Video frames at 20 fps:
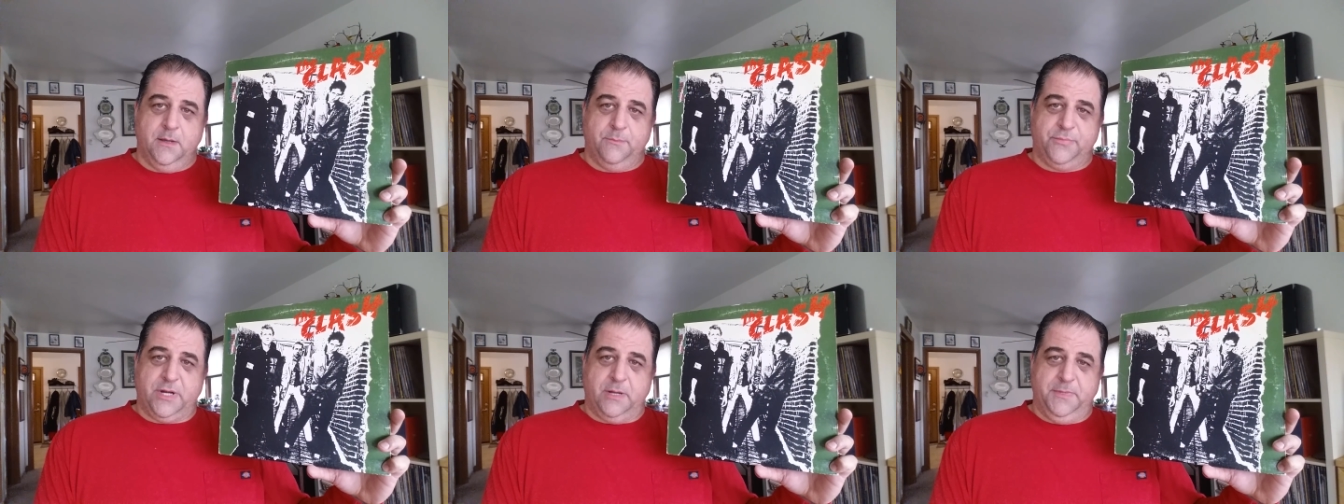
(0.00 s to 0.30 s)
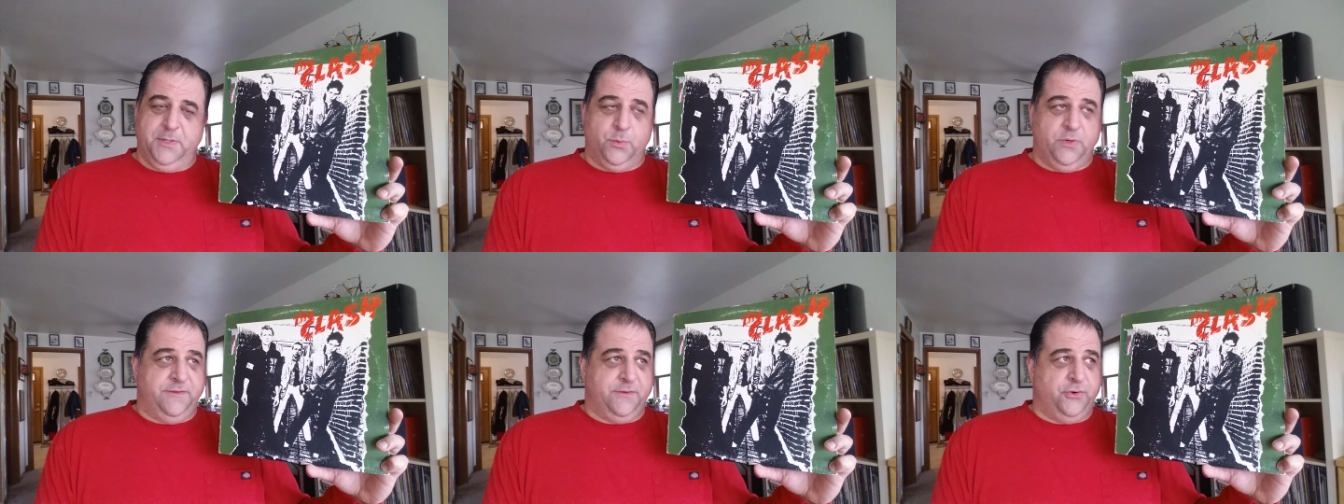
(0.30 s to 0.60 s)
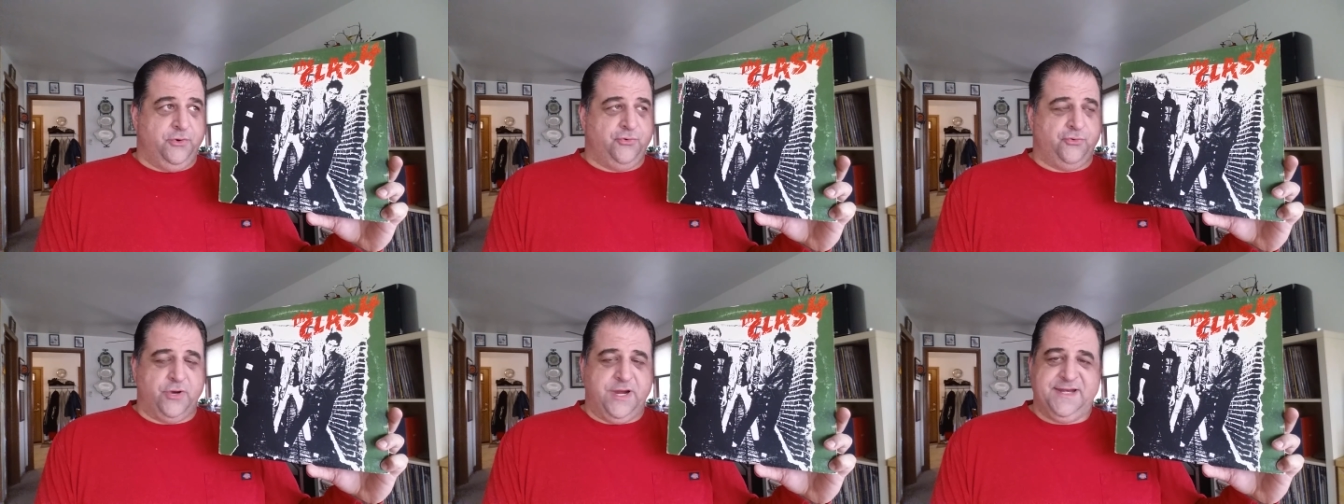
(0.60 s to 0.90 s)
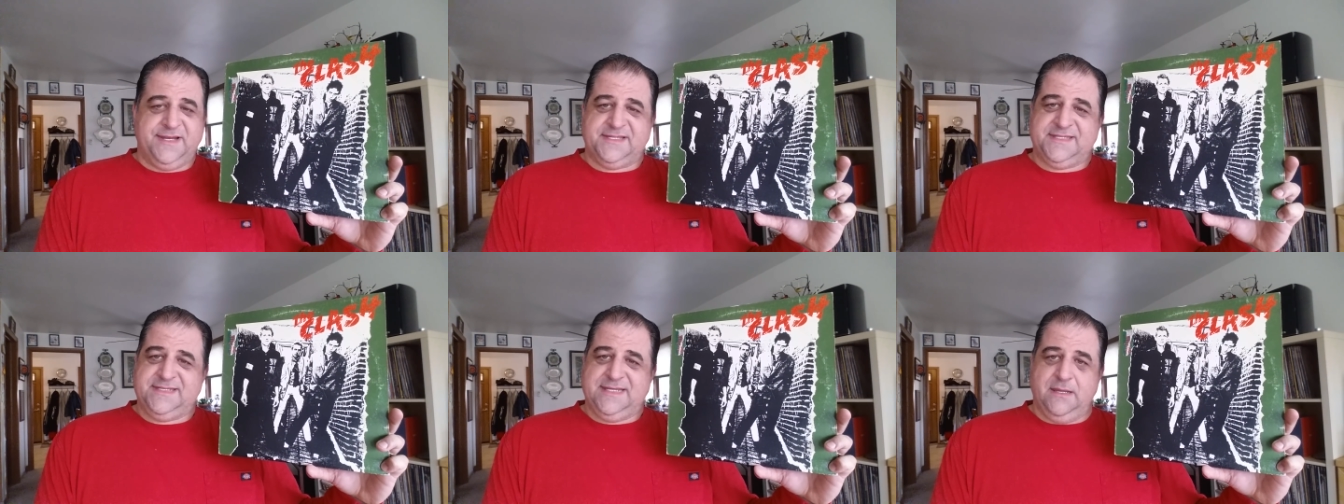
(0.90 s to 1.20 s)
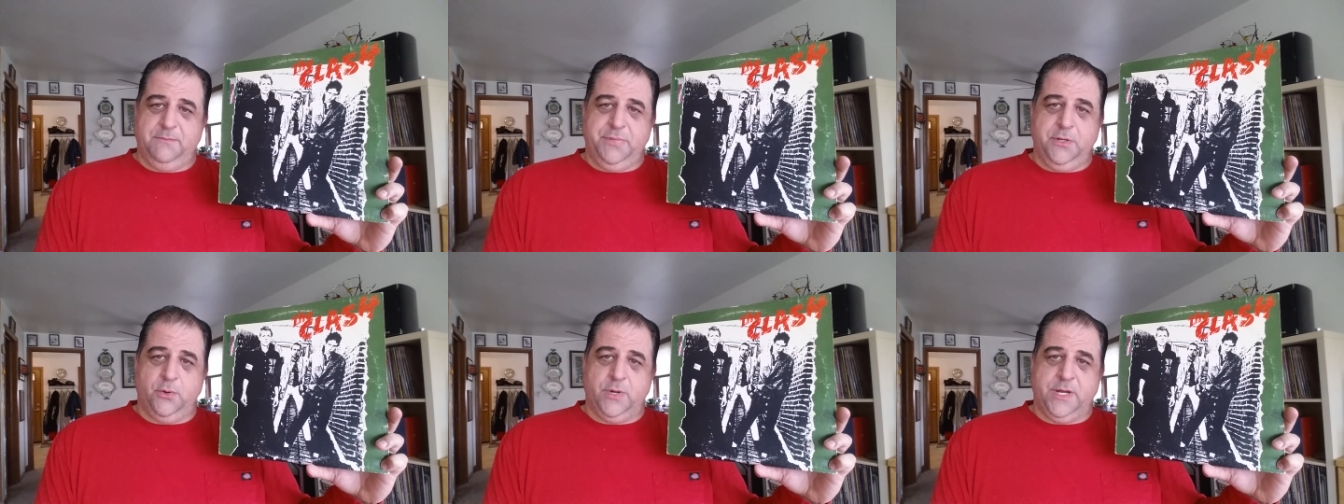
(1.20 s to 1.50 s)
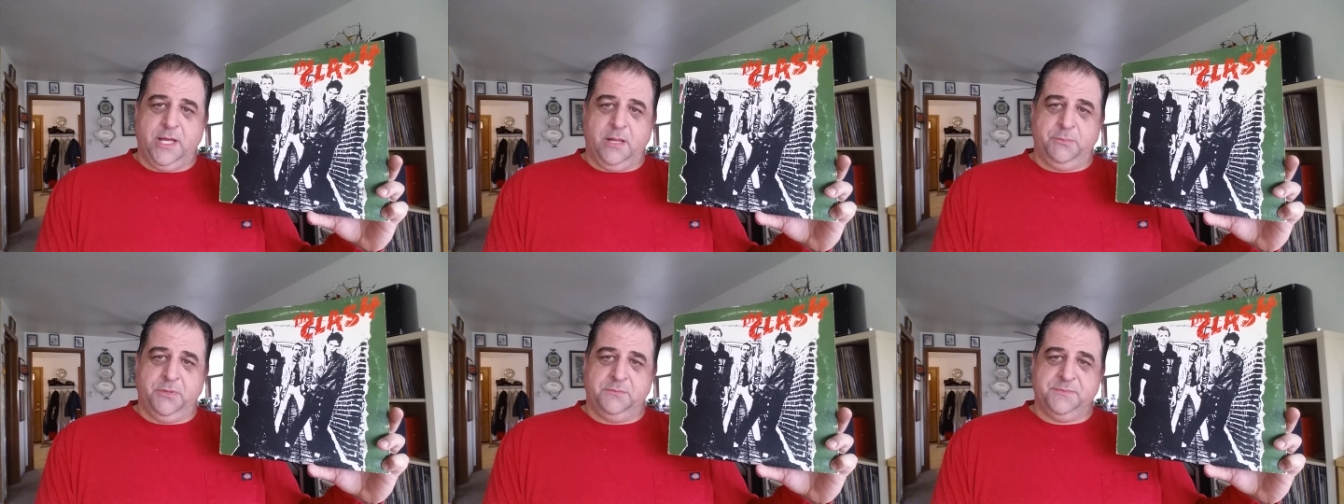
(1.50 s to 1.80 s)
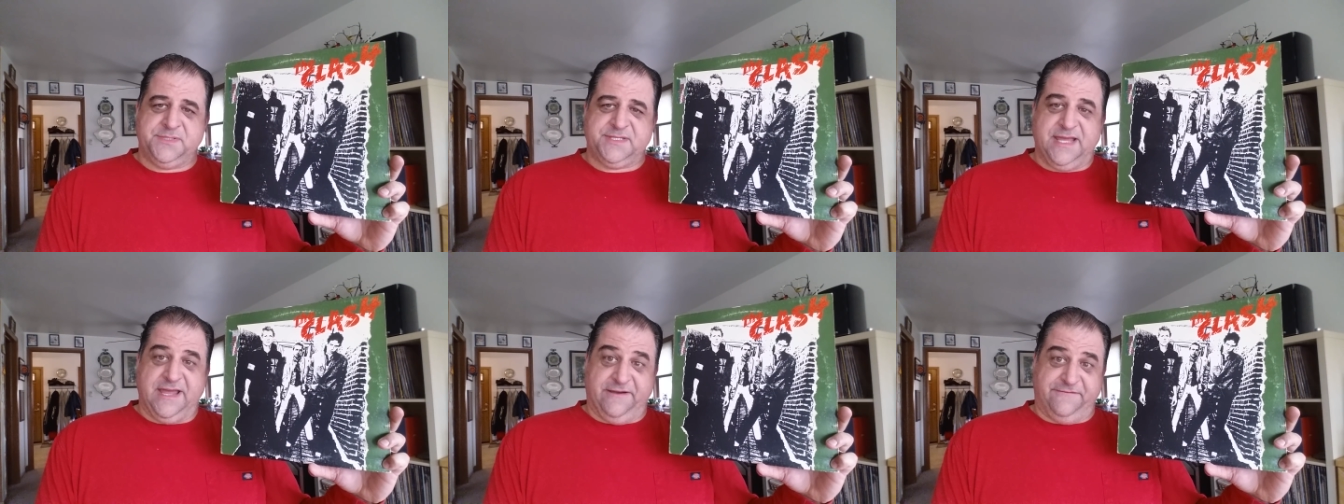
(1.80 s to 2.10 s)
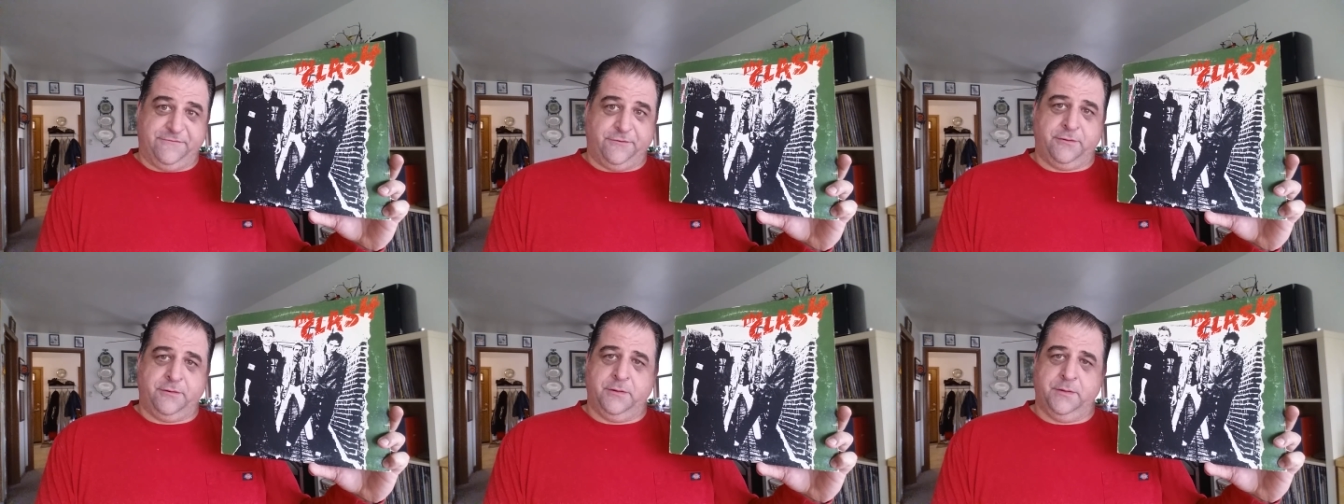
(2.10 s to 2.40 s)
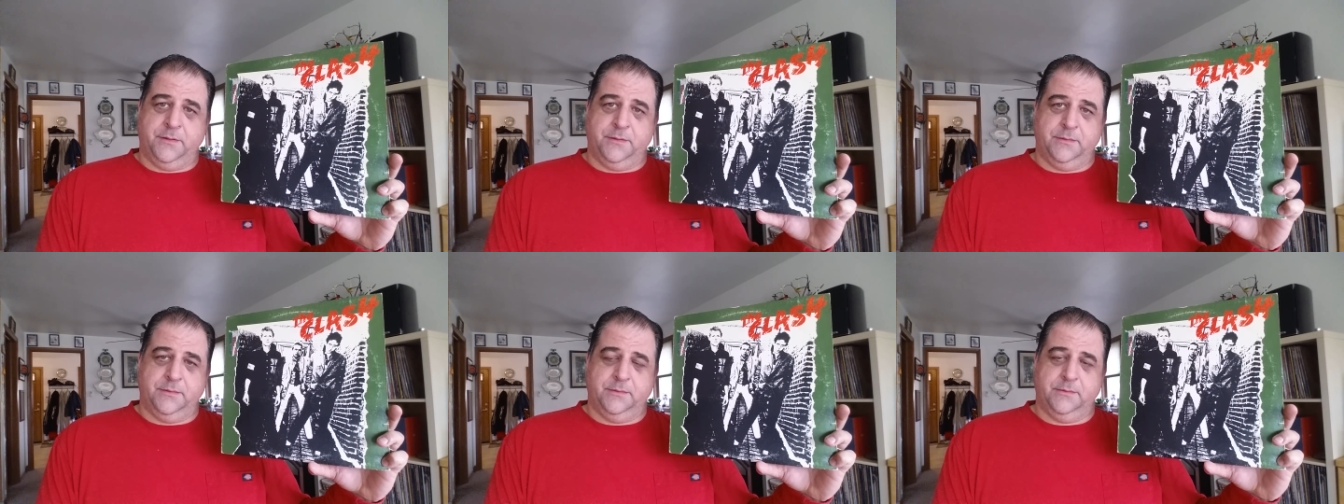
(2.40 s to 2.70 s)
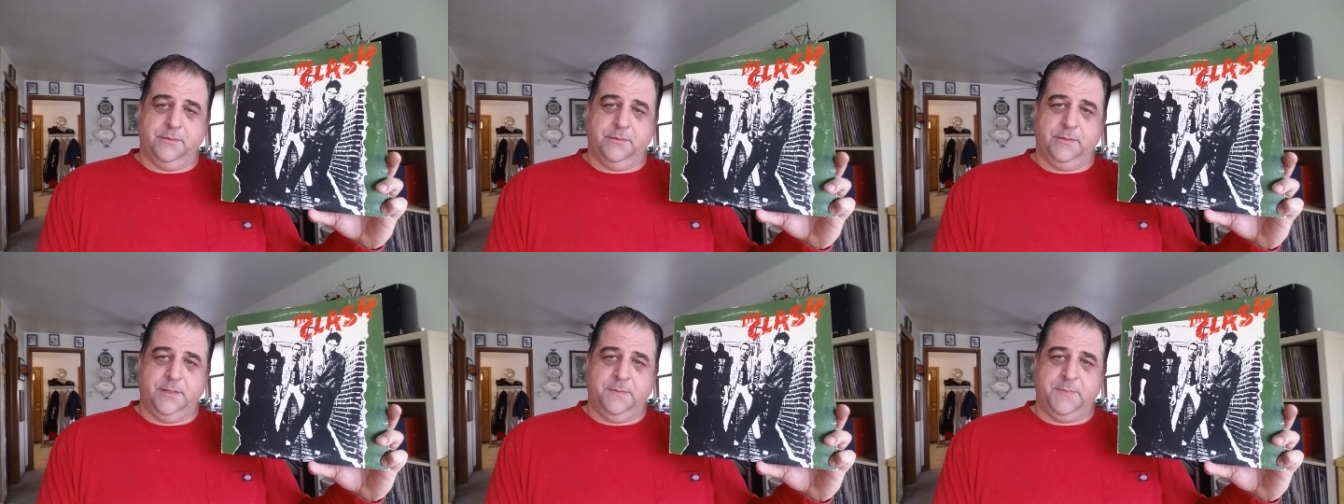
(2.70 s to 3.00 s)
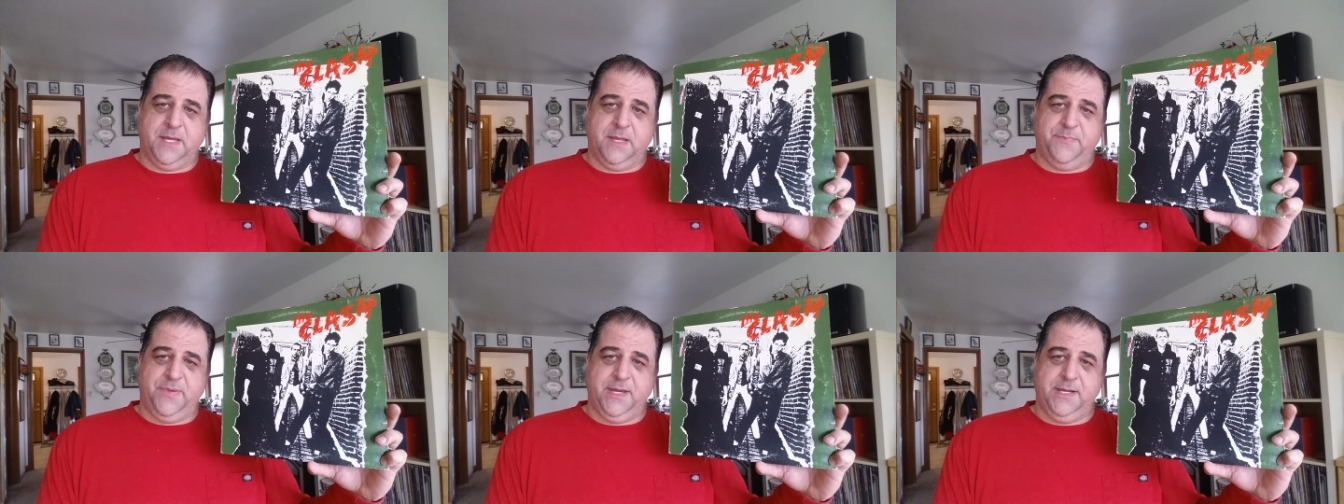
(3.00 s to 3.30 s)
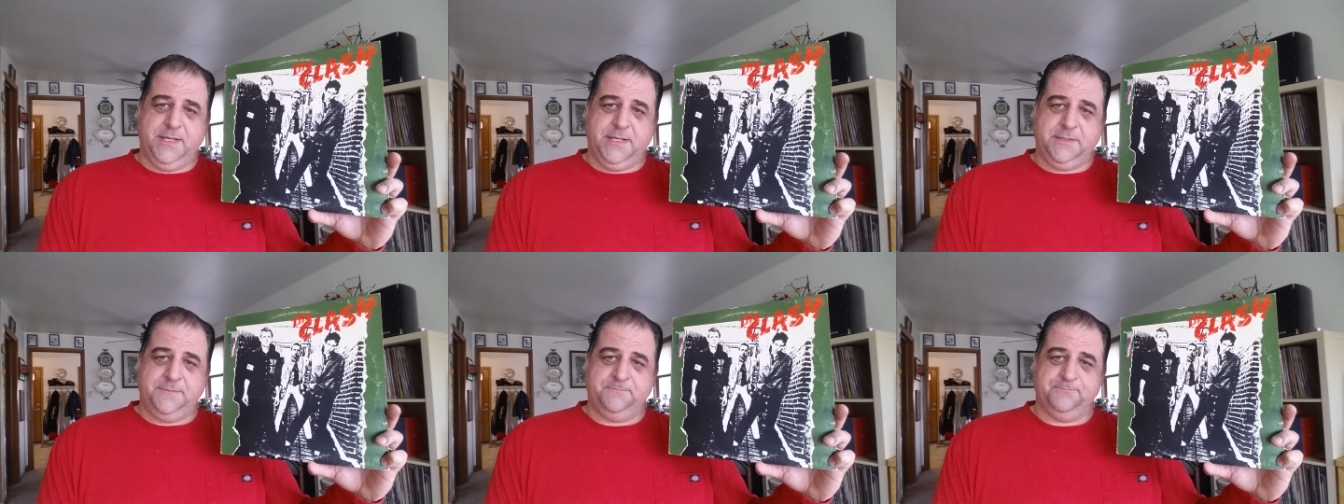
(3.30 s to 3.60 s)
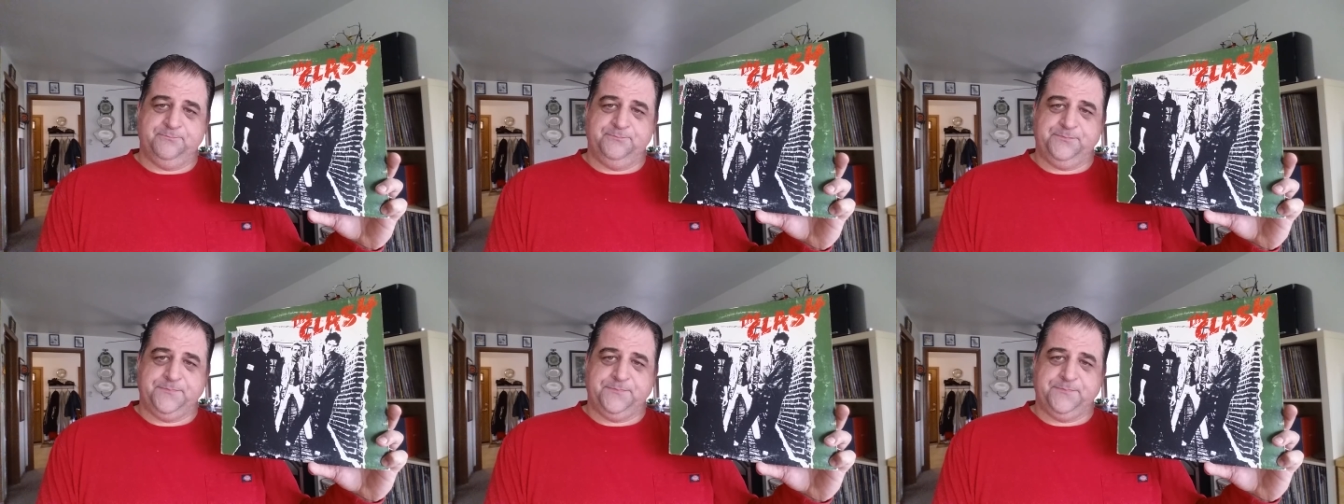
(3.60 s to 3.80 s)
Probably one of the greatest debut albums ever, in my opinion.